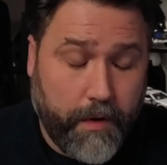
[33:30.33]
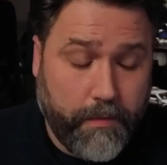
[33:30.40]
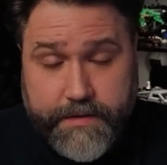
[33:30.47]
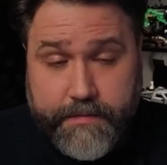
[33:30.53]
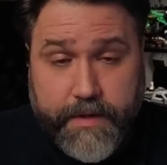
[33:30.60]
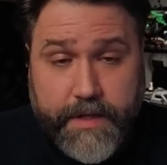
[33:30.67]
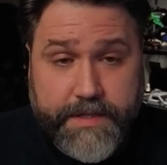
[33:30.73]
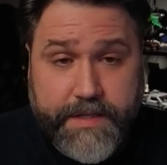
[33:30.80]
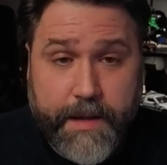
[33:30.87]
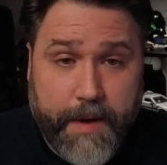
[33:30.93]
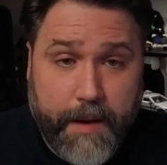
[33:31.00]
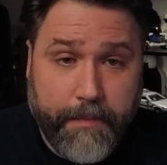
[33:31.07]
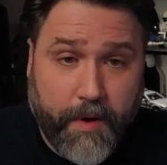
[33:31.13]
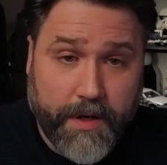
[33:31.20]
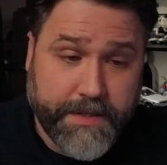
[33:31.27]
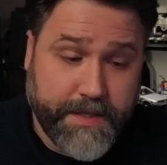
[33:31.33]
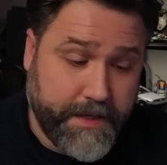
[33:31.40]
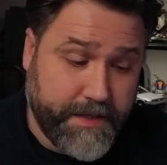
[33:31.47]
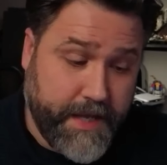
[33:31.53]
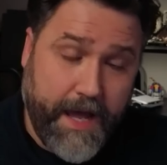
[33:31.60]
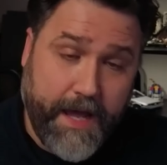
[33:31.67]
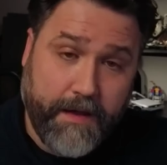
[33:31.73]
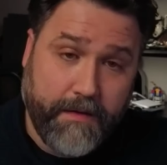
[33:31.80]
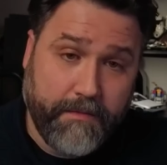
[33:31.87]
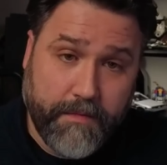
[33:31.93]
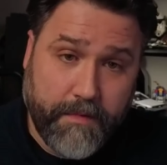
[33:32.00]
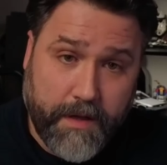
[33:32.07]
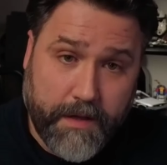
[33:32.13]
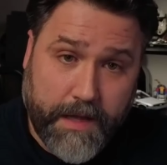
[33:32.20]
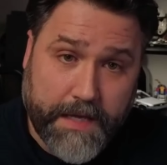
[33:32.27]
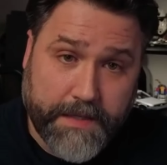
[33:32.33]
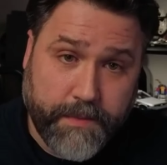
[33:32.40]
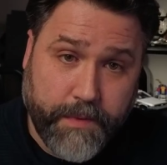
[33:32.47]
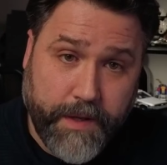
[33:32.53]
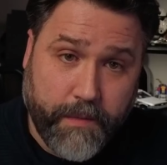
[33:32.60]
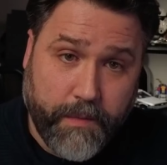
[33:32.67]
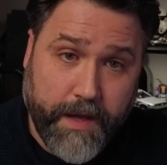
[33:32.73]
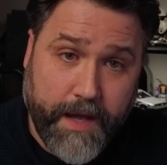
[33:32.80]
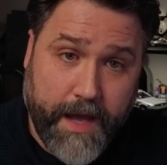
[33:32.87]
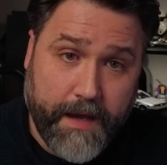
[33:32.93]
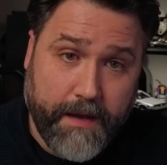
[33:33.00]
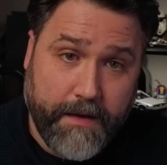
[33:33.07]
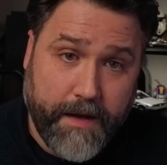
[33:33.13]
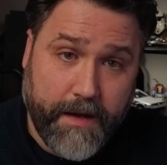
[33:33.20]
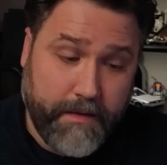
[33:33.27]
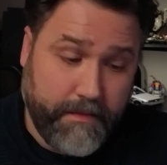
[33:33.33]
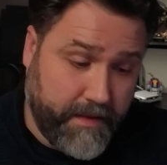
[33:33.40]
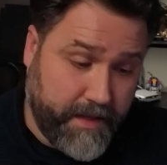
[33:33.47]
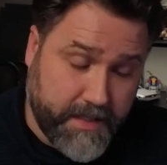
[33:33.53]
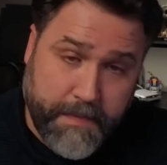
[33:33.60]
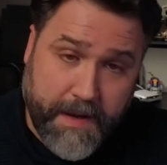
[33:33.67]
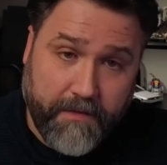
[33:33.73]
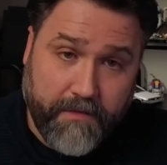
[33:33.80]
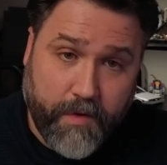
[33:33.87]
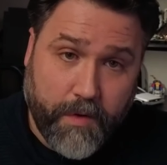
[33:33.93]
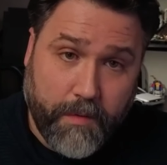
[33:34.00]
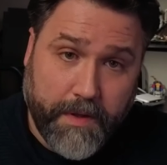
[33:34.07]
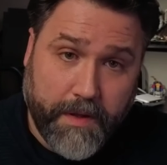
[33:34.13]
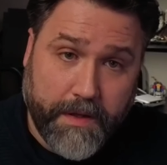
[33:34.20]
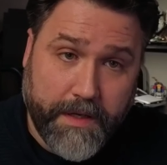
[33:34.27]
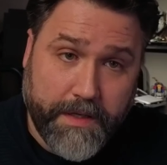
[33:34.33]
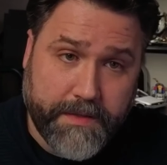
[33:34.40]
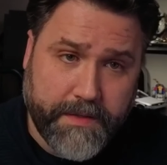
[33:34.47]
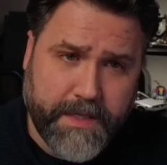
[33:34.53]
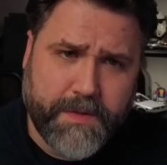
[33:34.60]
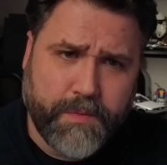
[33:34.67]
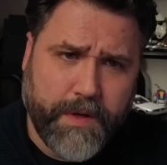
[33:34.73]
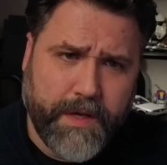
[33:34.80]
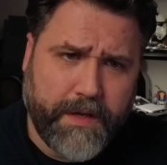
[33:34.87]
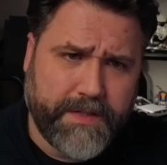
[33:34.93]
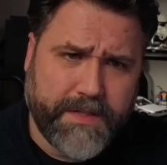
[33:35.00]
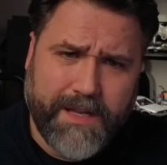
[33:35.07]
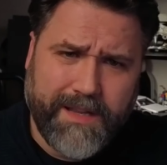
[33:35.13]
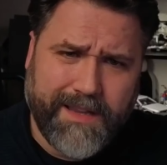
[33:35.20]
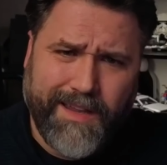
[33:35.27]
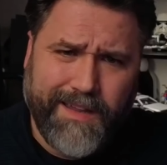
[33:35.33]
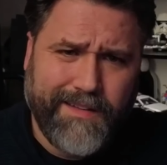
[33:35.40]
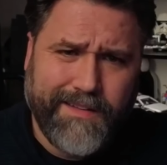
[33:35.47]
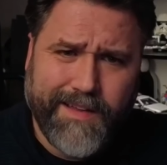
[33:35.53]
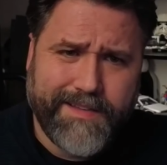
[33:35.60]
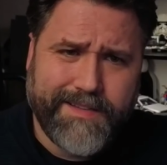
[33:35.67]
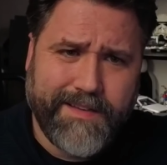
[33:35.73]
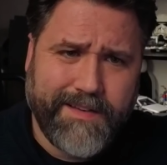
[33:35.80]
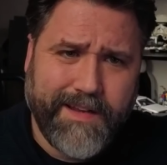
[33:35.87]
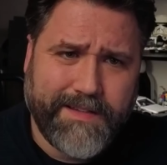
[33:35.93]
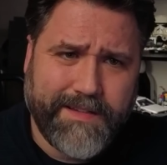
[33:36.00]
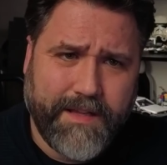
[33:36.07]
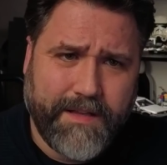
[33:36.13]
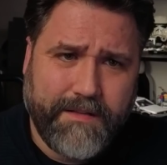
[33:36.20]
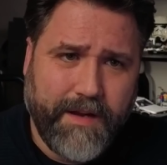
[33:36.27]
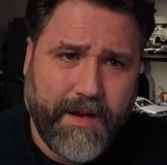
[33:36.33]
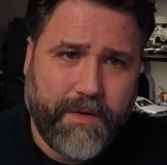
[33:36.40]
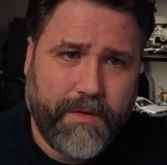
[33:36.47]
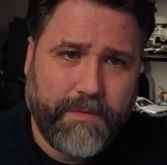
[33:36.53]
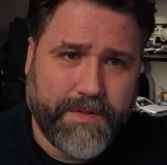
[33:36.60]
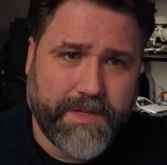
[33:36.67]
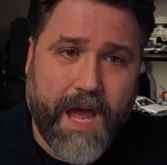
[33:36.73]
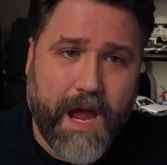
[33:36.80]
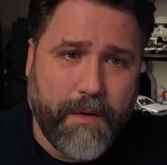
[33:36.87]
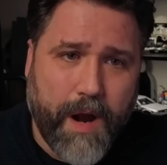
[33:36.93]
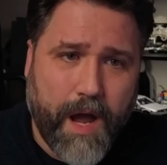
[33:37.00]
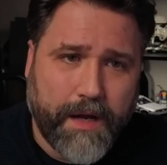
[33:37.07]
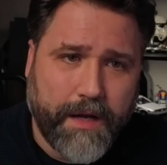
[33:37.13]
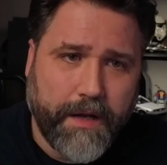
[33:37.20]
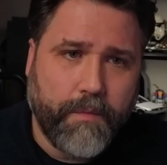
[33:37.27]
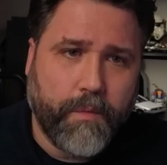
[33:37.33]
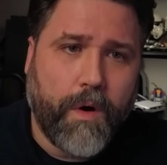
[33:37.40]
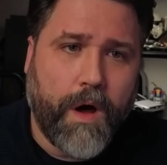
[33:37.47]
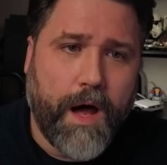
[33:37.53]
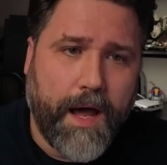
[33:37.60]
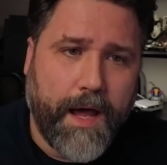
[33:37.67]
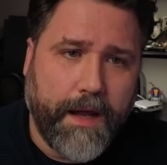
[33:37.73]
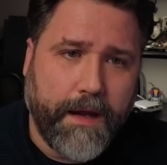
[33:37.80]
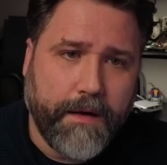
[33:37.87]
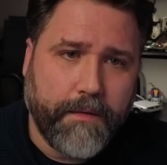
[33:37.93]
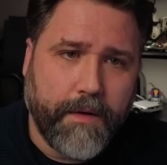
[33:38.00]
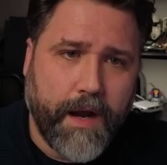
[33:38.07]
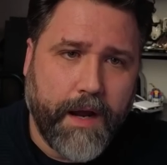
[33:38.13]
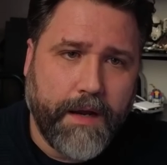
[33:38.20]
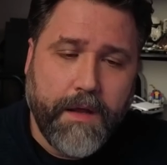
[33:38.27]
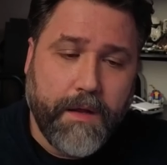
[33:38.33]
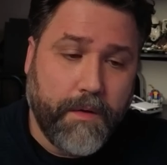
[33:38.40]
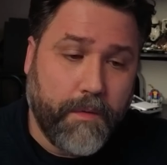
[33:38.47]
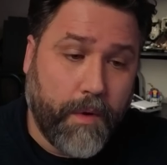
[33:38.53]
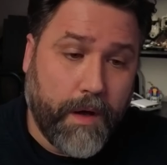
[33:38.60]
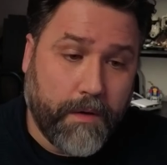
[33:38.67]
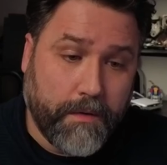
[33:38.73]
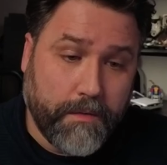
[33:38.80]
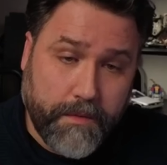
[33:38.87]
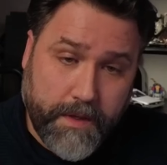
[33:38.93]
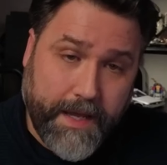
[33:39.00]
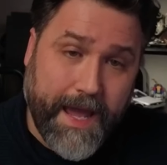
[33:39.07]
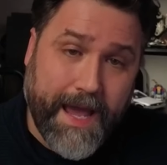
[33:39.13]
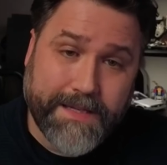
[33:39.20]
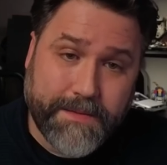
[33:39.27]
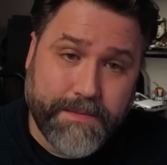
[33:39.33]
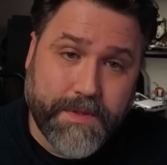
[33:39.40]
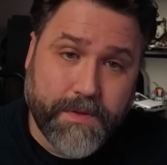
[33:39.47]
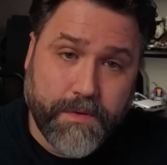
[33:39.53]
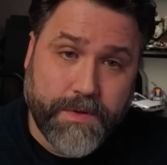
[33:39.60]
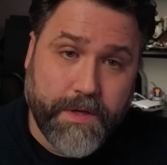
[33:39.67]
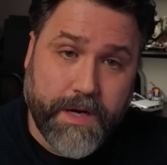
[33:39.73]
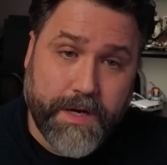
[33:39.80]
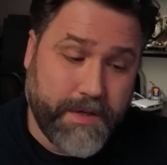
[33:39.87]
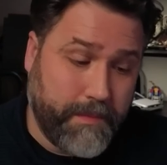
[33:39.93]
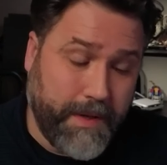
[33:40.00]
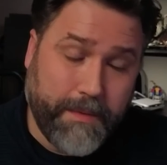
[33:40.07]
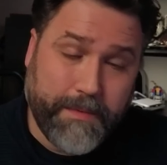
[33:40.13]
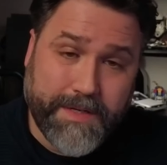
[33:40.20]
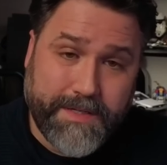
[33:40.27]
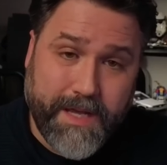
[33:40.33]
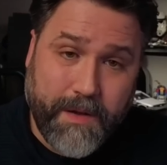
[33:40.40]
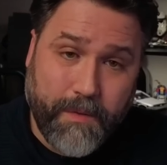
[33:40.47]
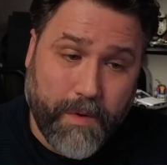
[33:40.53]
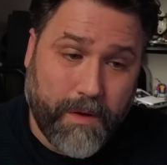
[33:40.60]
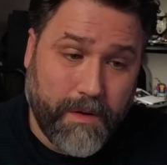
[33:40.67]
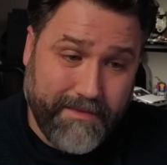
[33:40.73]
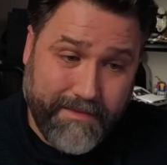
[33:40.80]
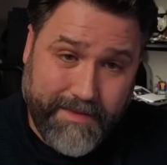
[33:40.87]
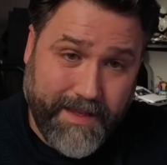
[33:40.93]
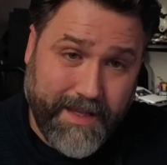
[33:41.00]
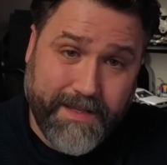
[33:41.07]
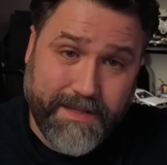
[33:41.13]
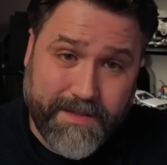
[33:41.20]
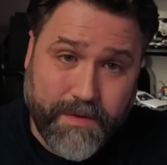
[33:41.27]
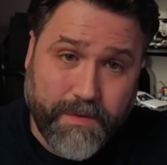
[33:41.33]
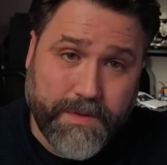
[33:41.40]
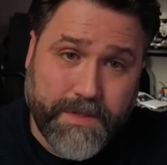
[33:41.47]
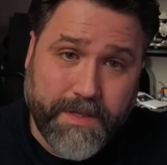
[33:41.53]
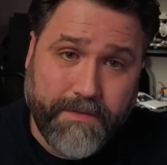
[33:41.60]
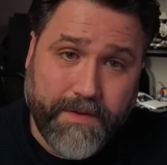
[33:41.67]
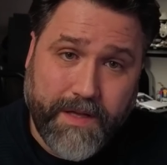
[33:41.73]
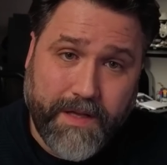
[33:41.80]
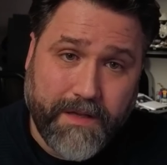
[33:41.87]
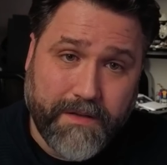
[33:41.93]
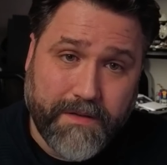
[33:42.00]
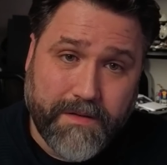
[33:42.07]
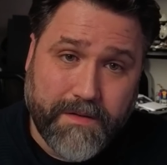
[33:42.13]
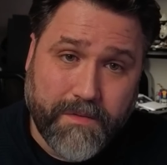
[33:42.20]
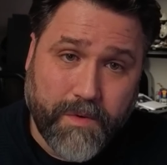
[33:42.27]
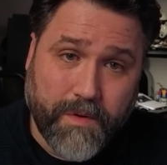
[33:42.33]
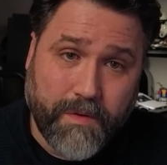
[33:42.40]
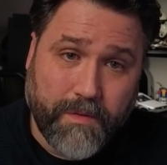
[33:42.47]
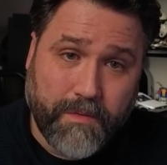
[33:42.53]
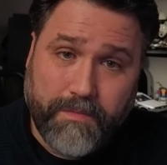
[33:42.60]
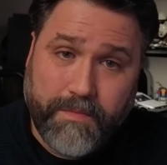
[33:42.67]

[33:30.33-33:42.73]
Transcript: let's say my boss says, hey, last week we had this many vulnerabilities. This week, suddenly it's skyrocketed. Why? Right? Well, the CAASM solution, I should be able to say, well, these new CVEs were